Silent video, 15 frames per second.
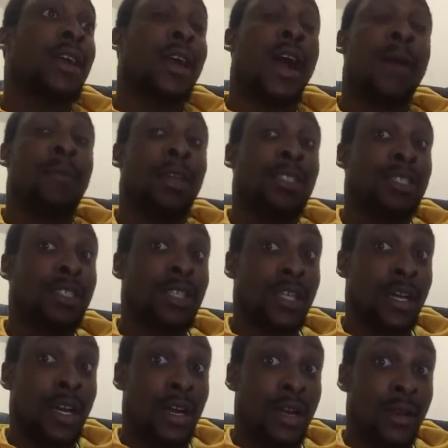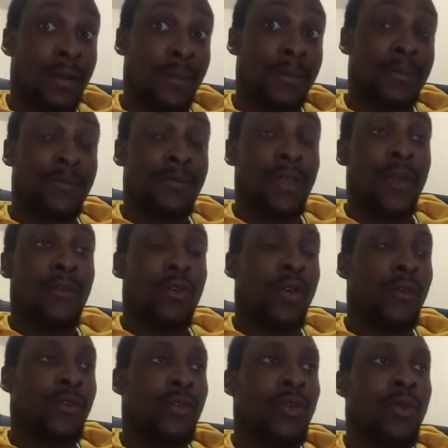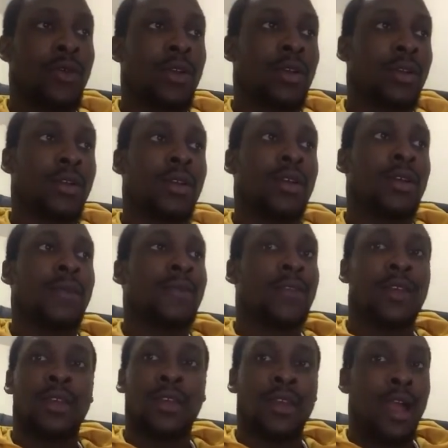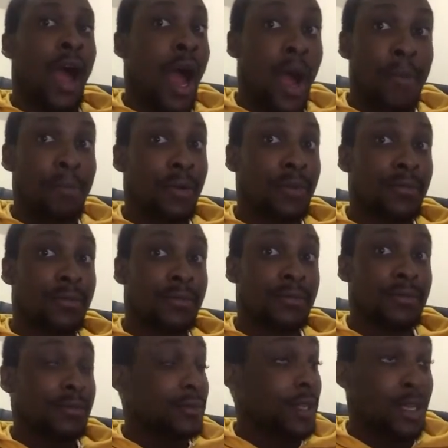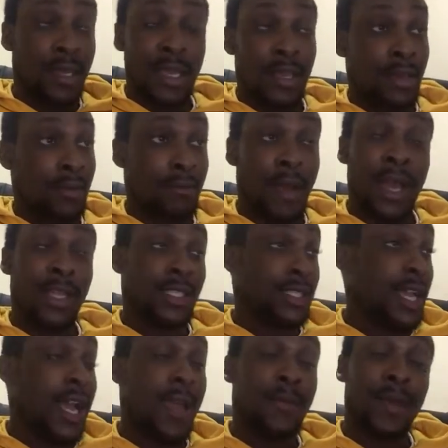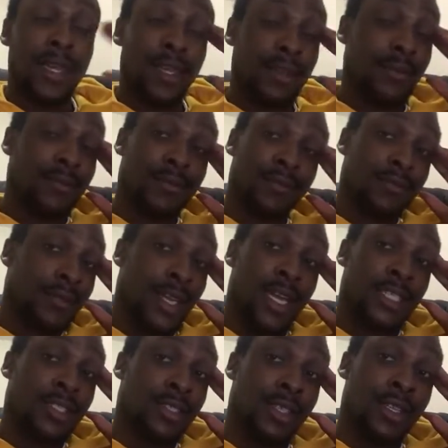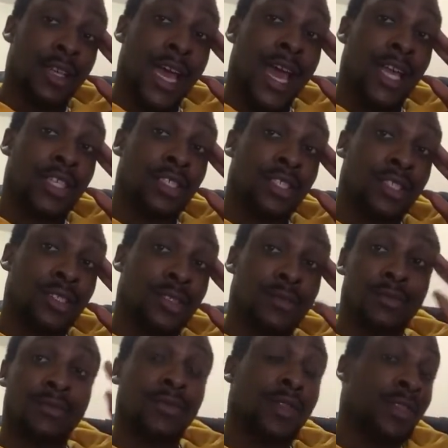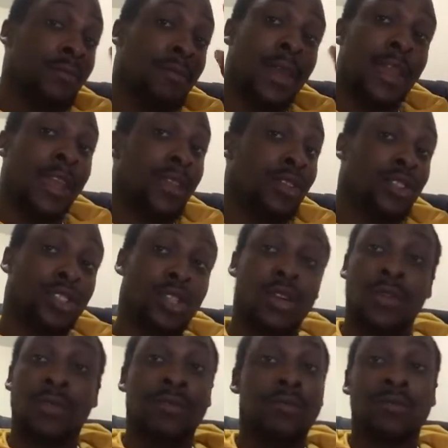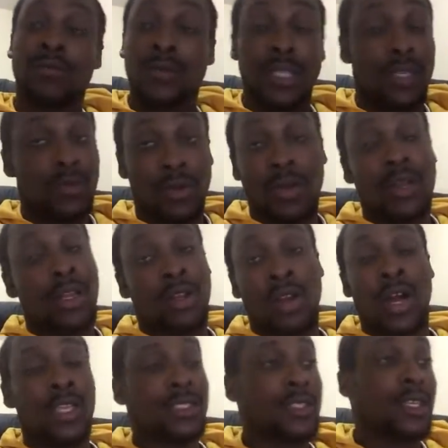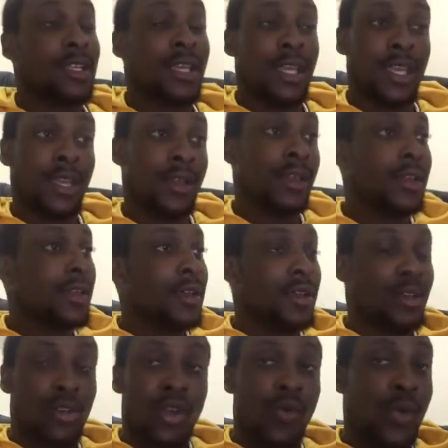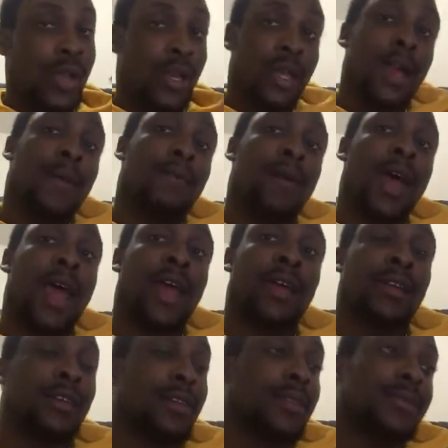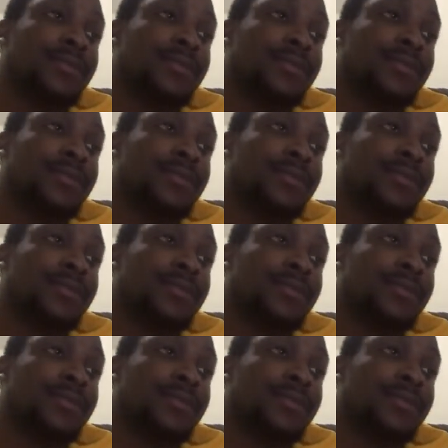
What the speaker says: come into the fourth quarter up, and then by the time it gets to the last minute or so, we already lost the lead, no way to come back.